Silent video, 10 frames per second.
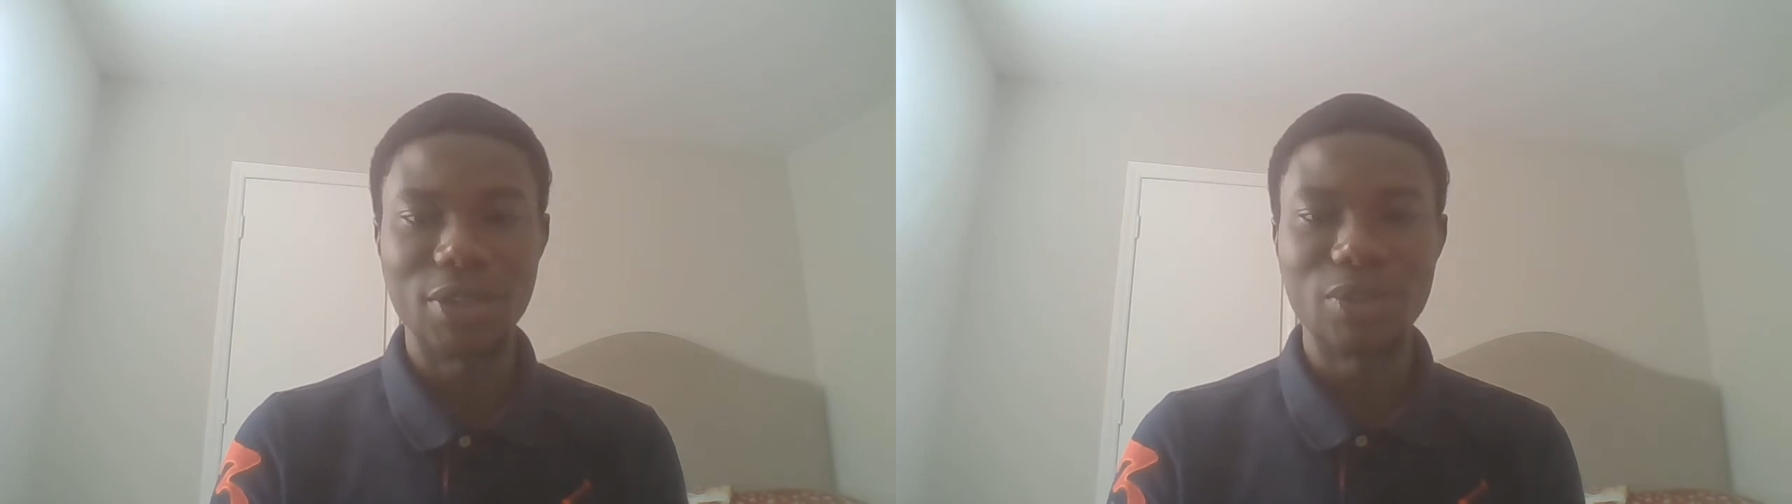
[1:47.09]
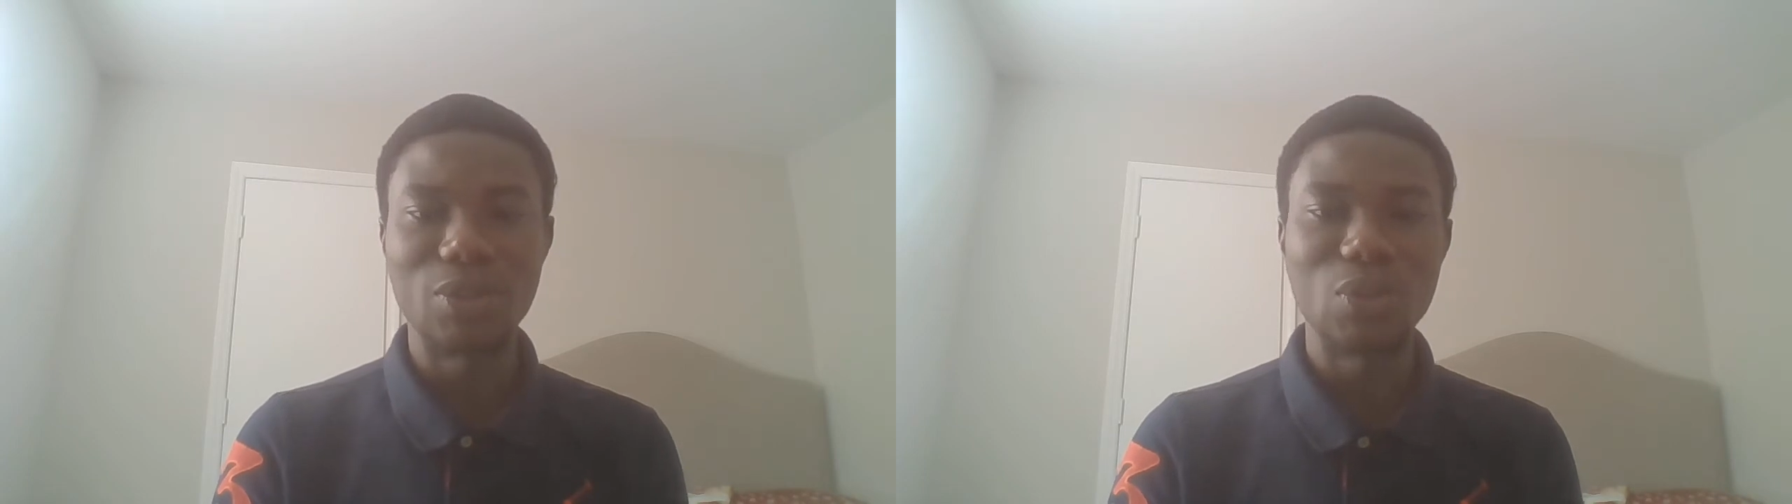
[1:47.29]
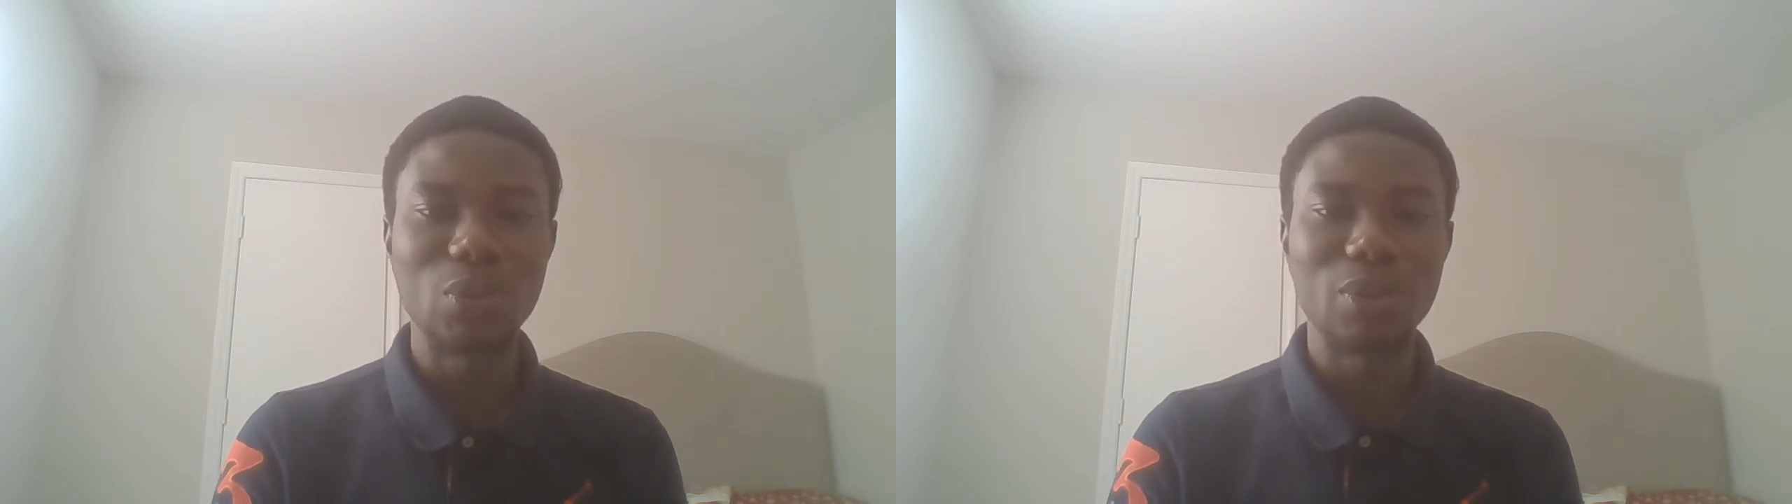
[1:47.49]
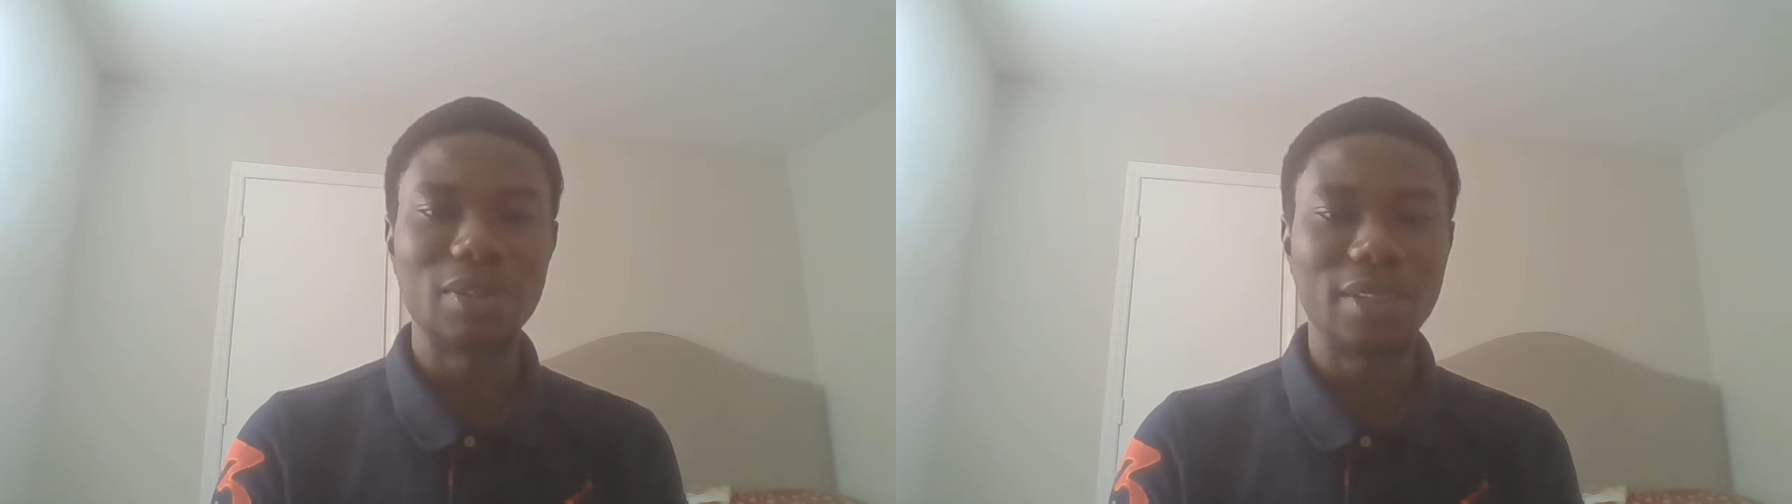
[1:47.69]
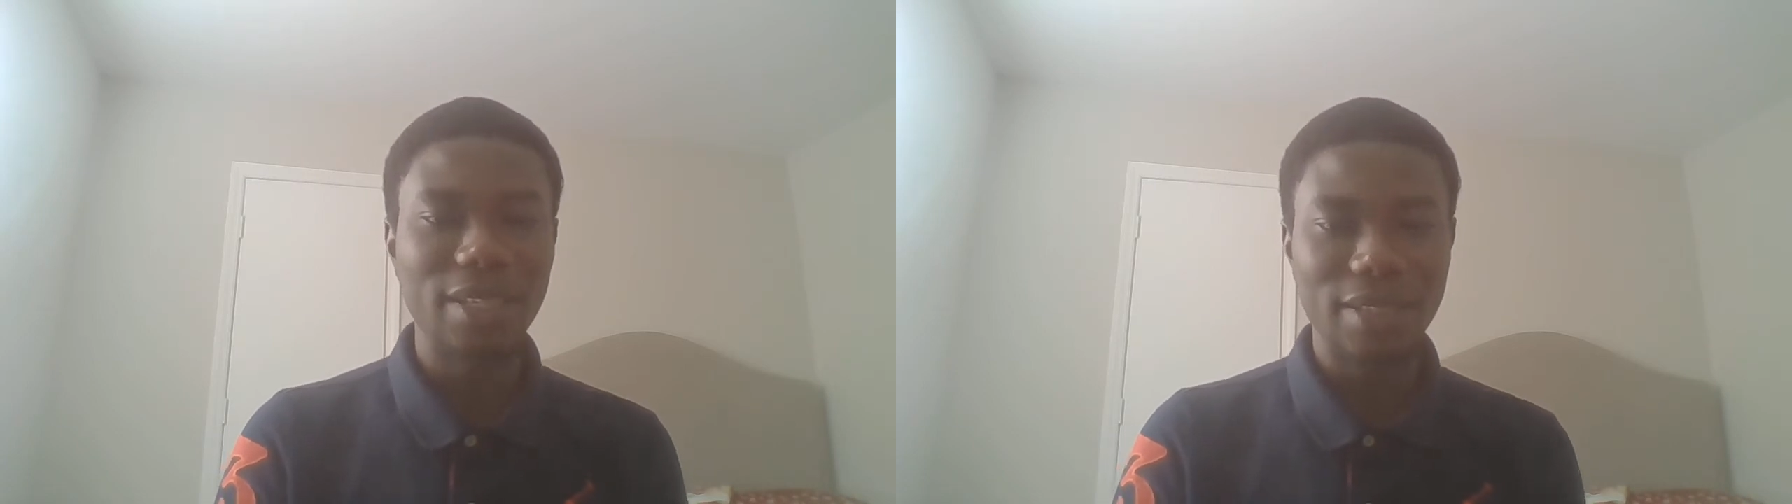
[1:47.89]
So
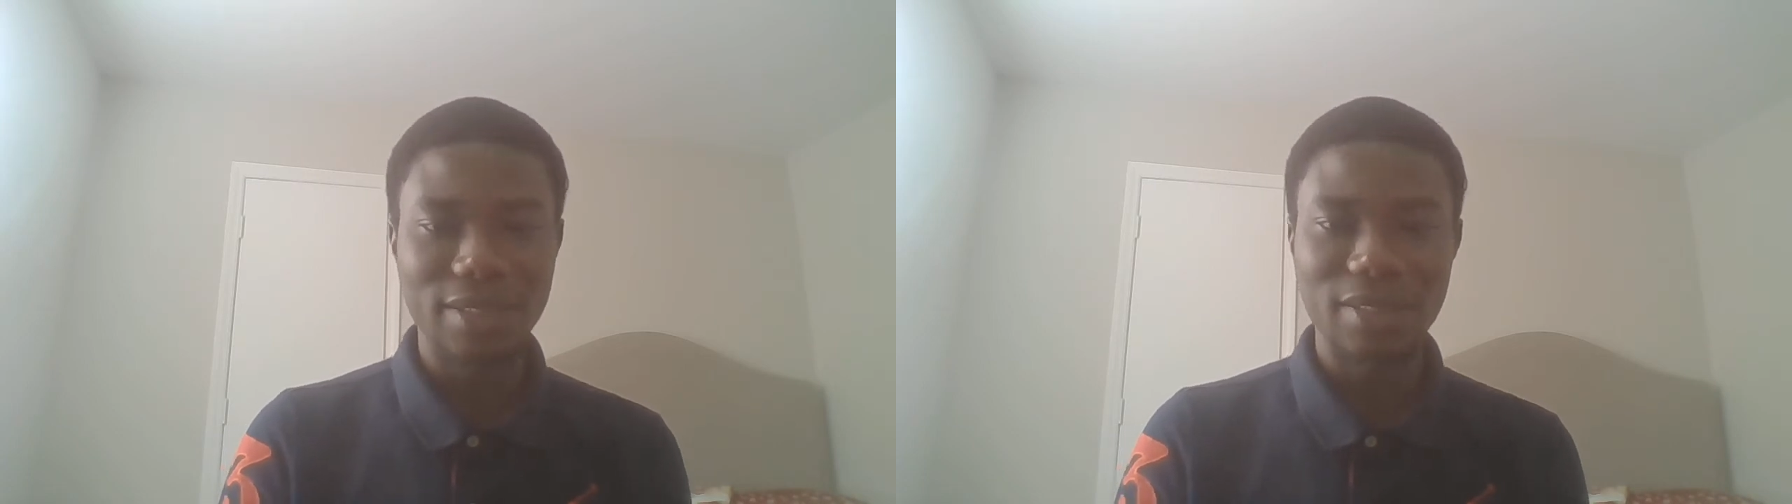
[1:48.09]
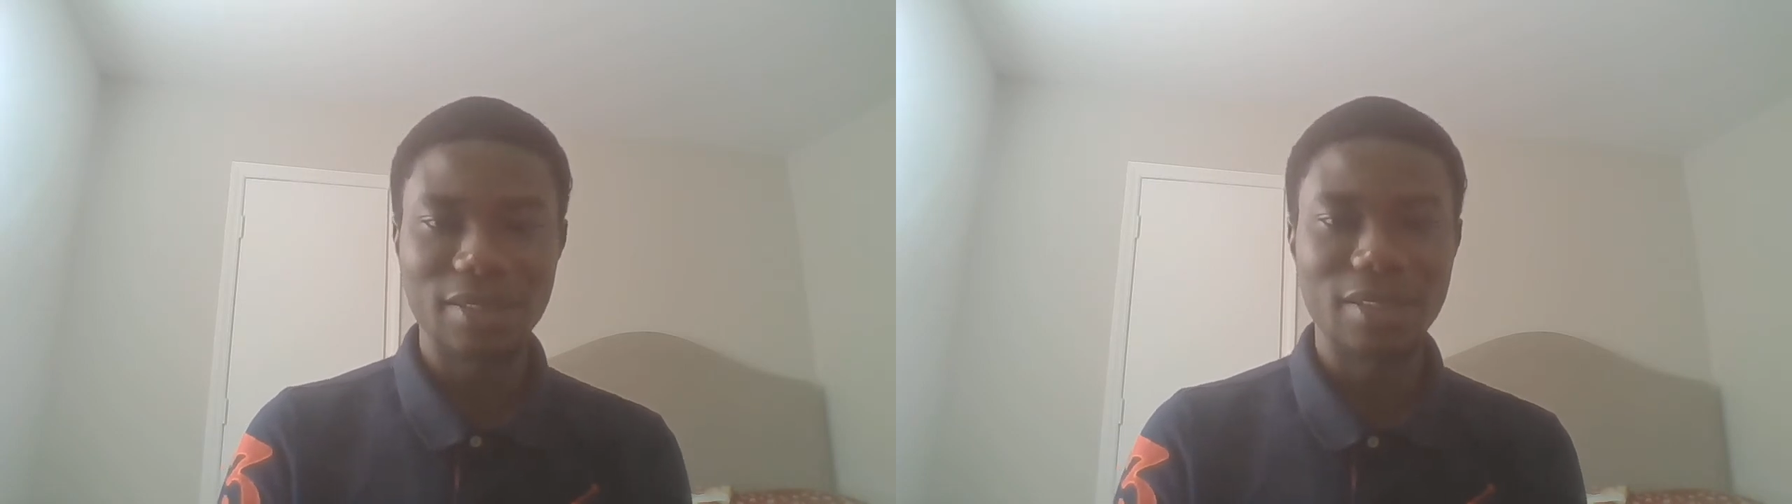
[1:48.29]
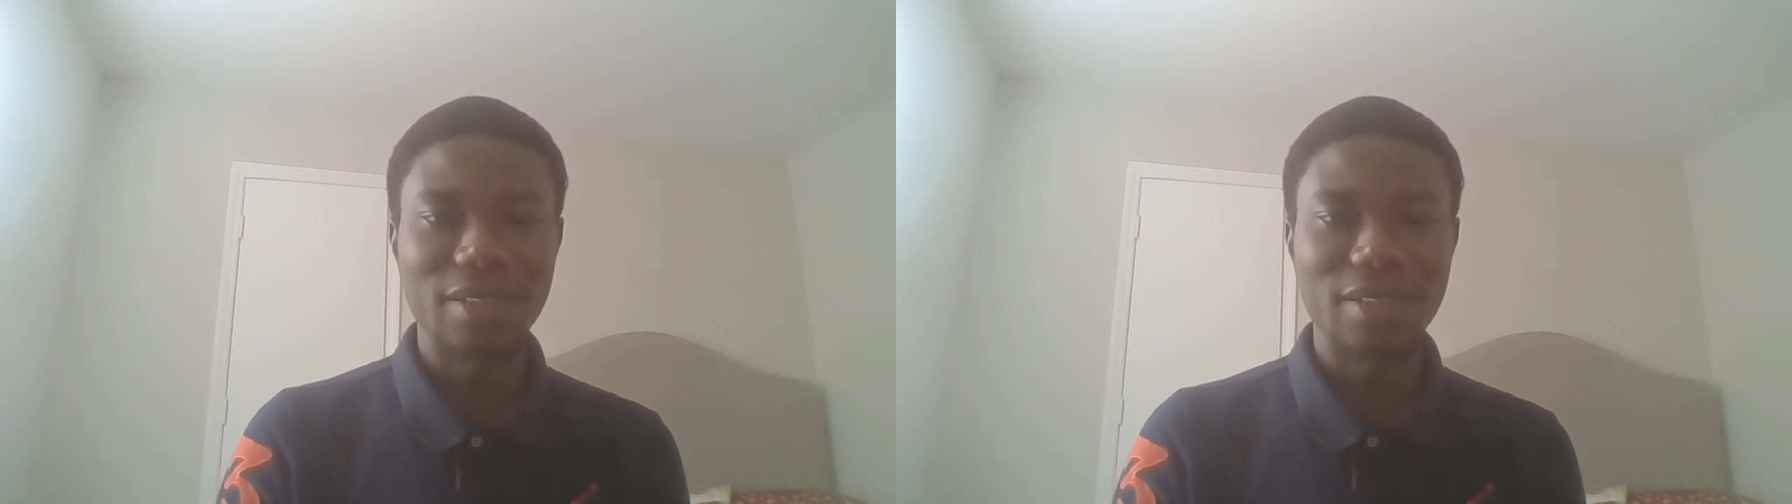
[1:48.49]
text